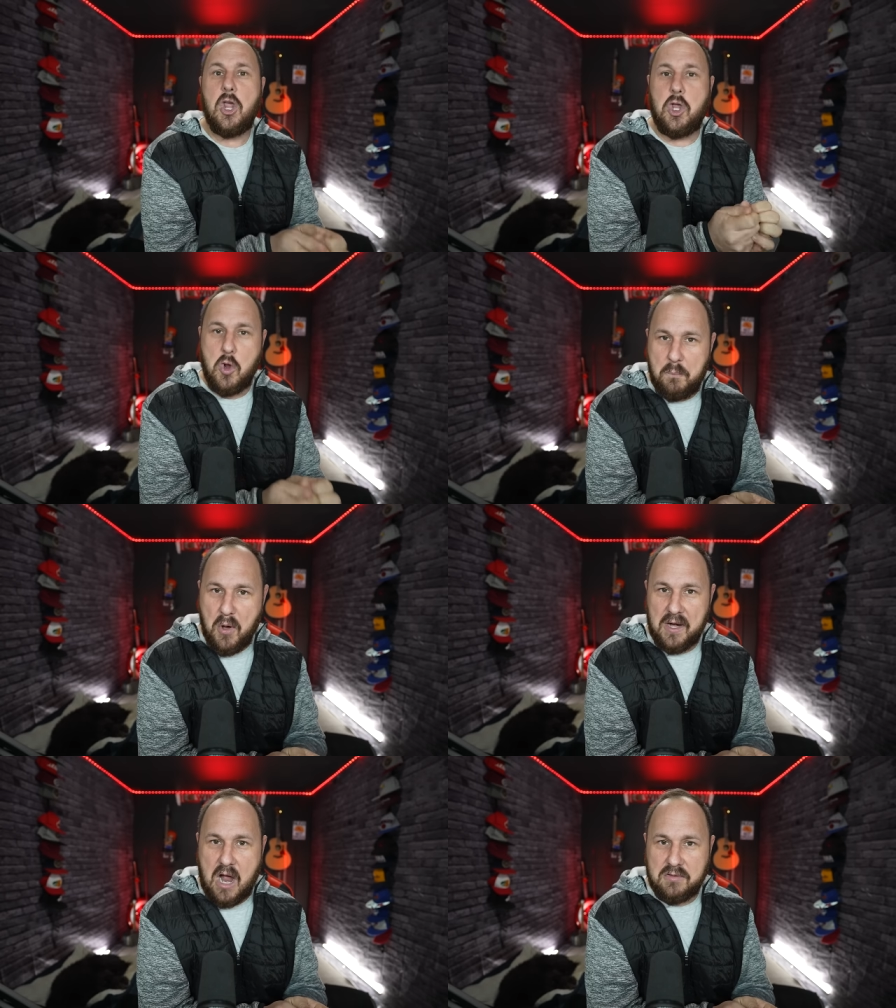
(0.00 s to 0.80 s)
You
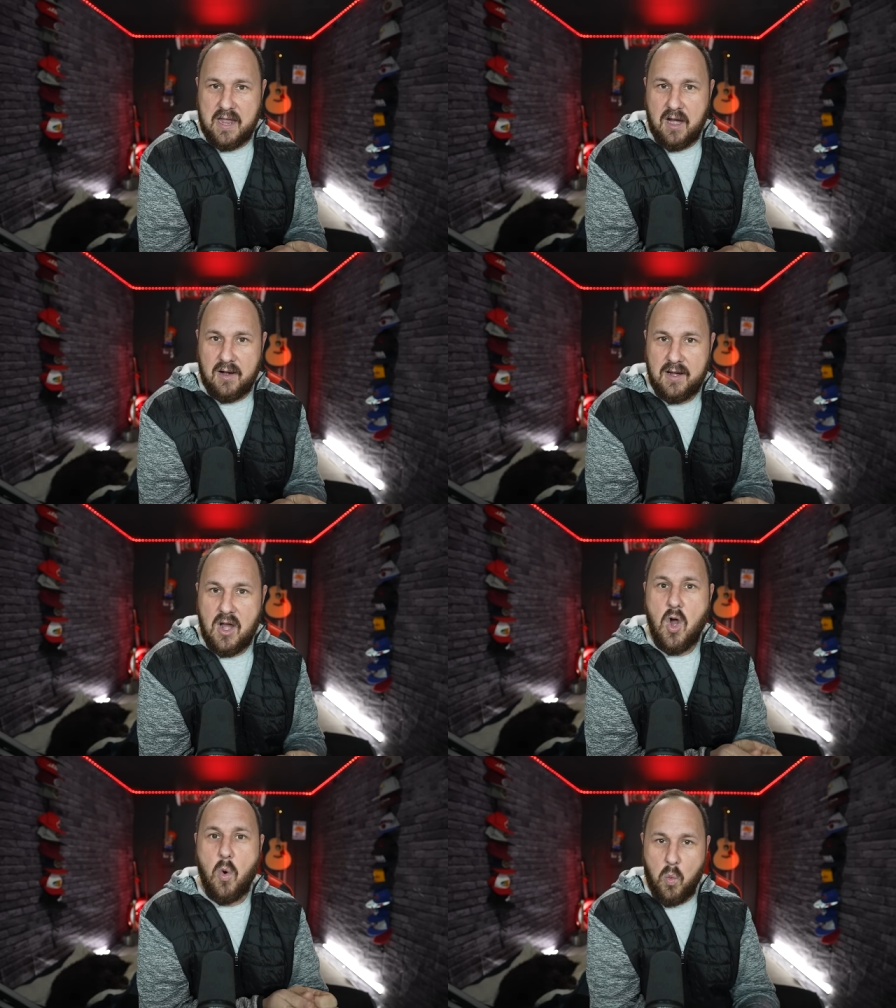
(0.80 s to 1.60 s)
put it out there,
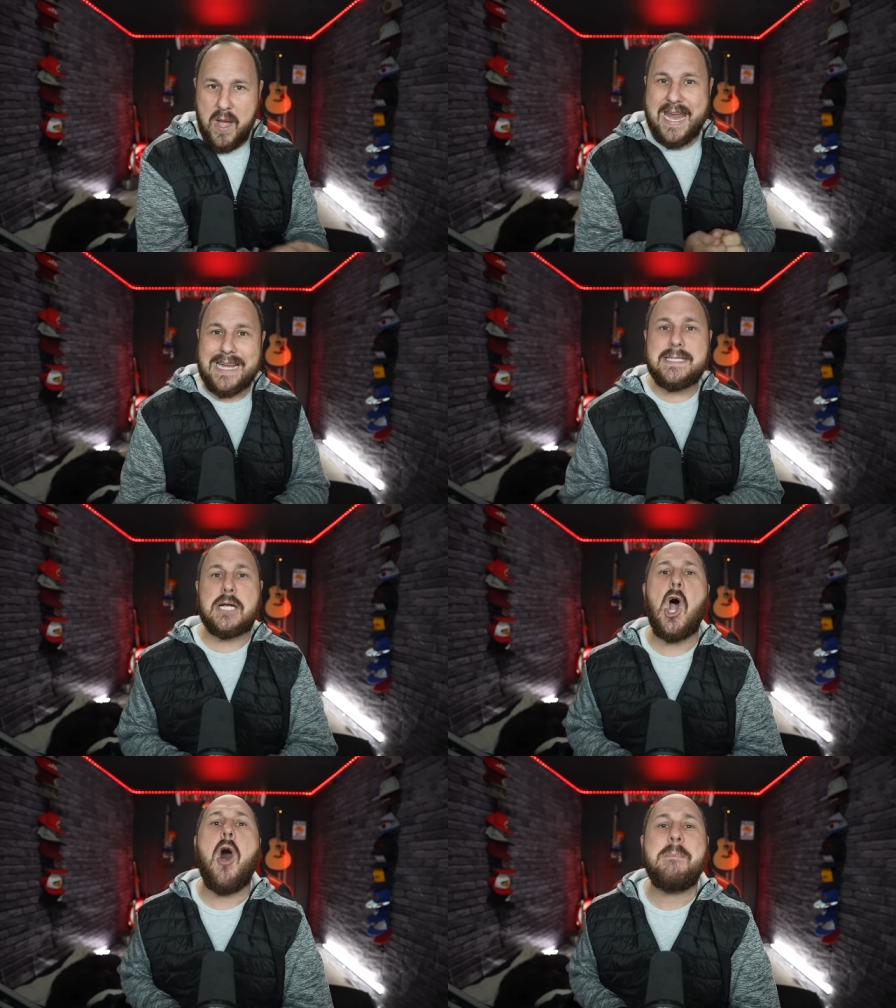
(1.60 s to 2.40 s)
we get to
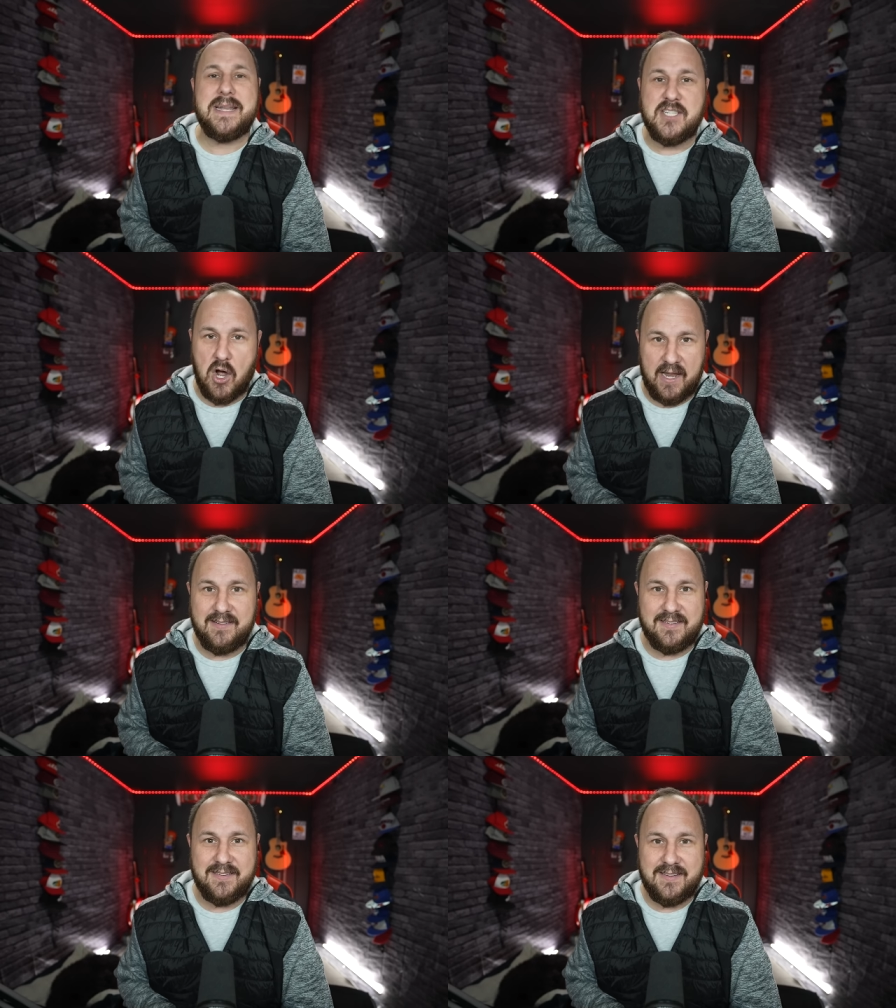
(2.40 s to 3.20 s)
comment on
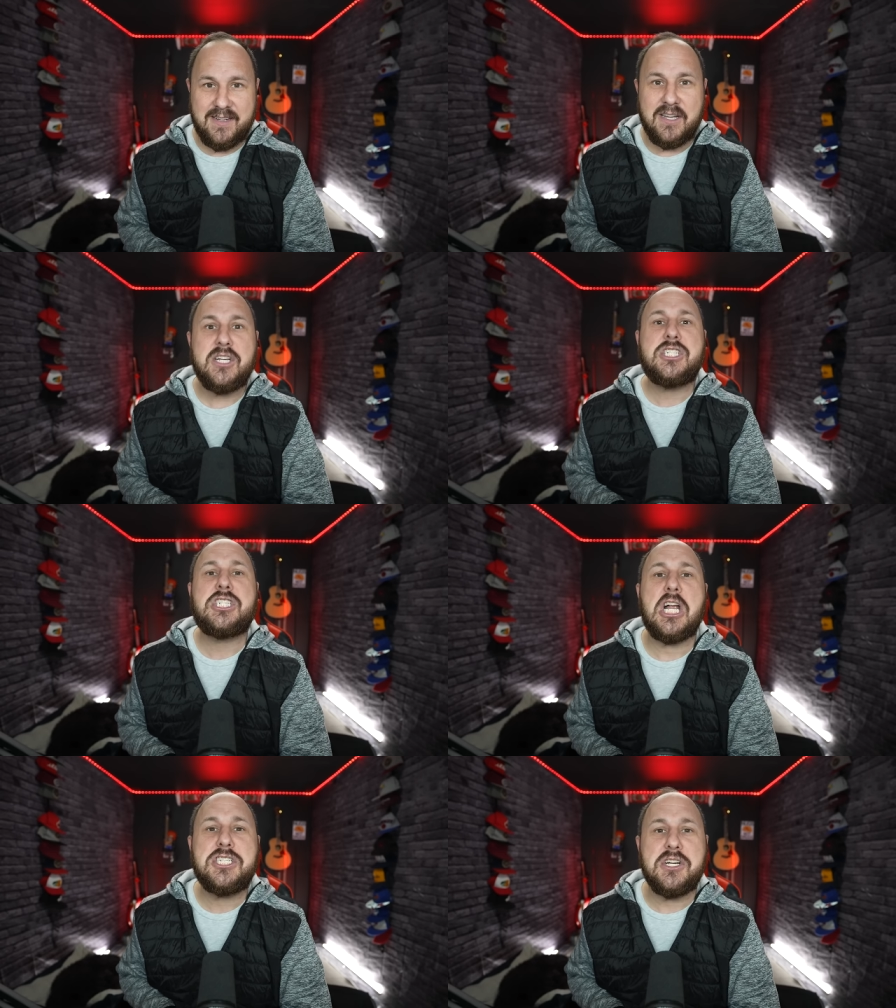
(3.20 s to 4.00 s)
it.
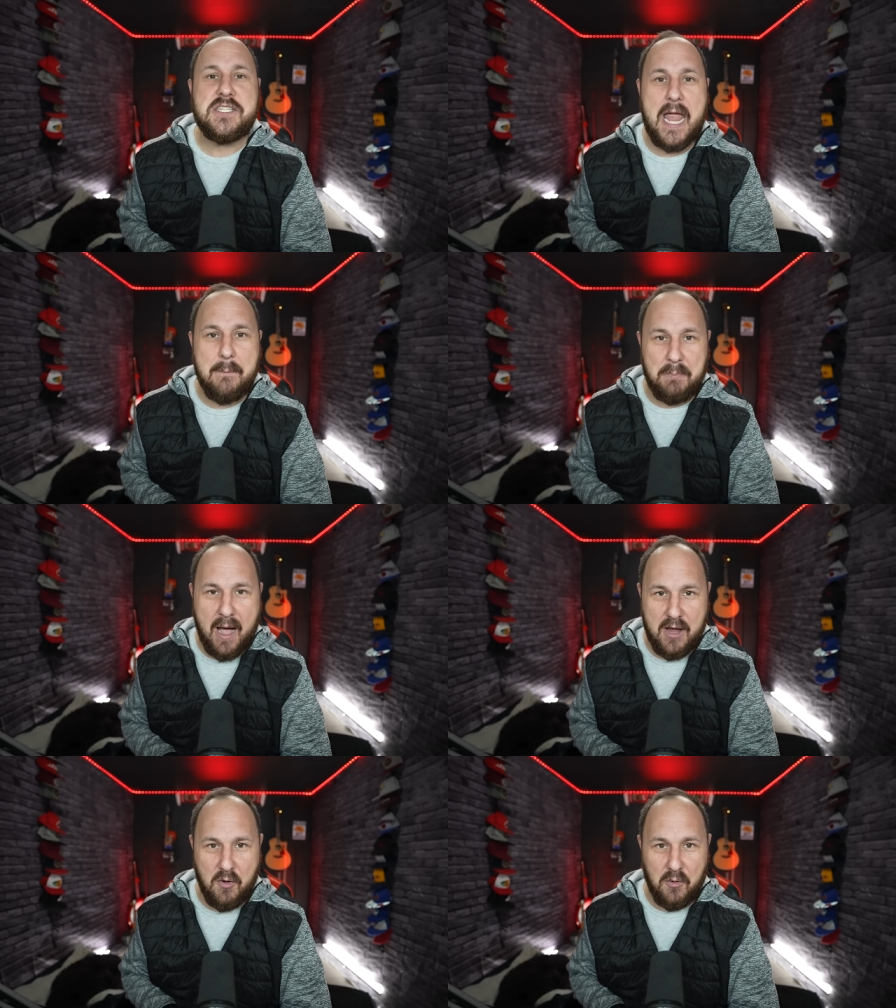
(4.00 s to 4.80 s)
Shut your damn
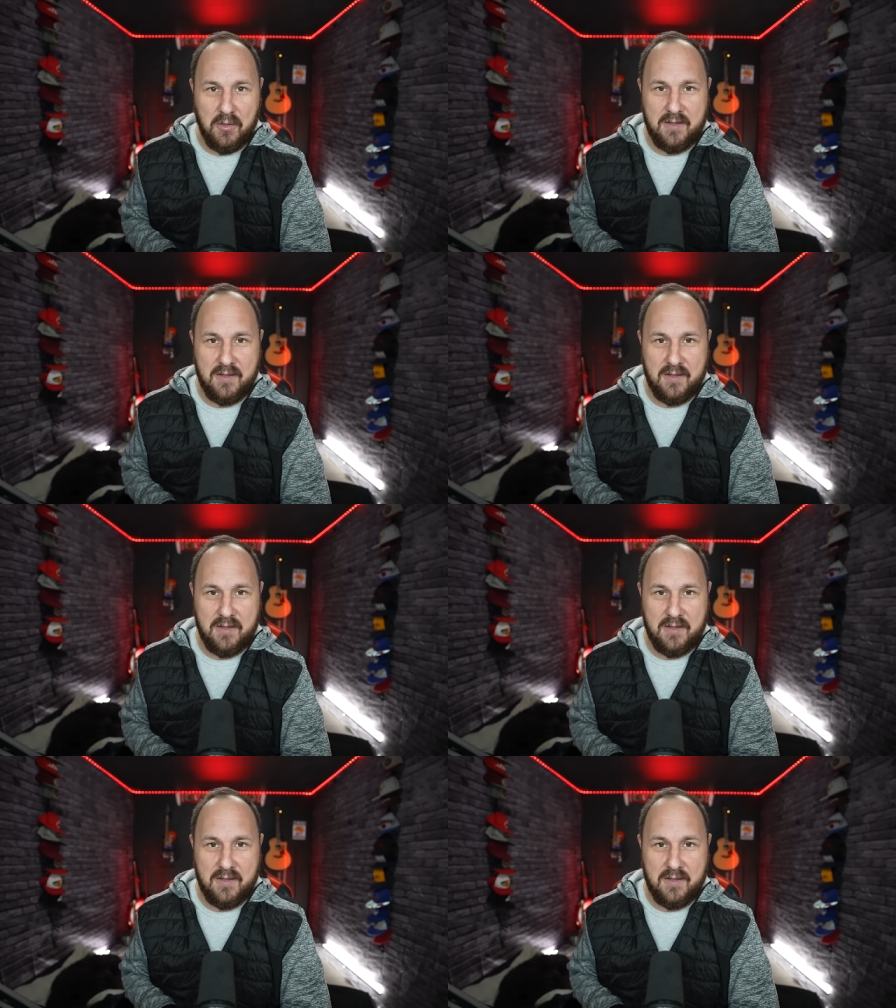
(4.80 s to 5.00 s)
pie hole.